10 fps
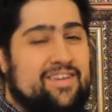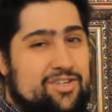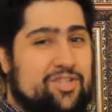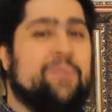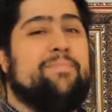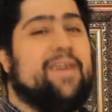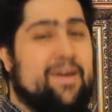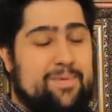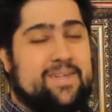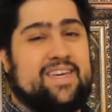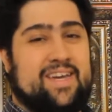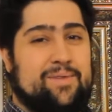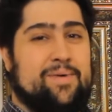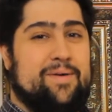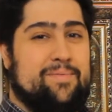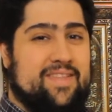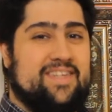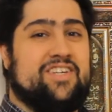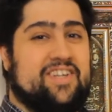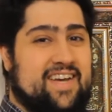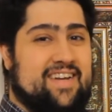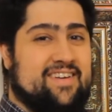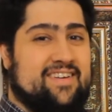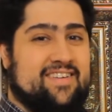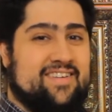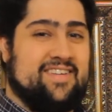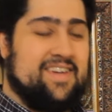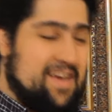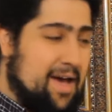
you shouldn't be able to get away with this shenanigans.